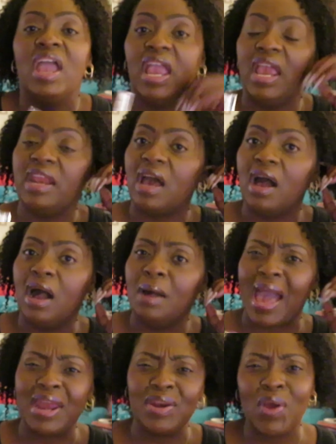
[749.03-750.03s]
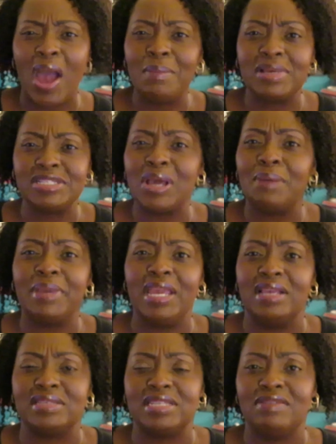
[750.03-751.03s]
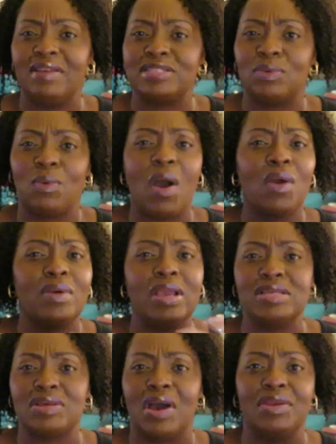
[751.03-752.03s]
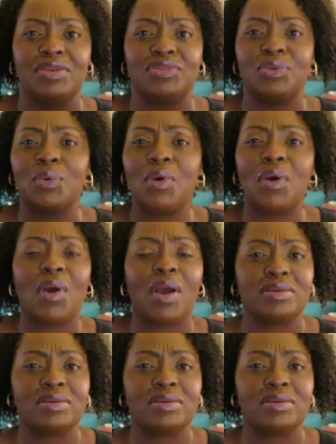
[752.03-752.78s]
And um, I don't know how much they'll be in CVS and Walgreens or in the store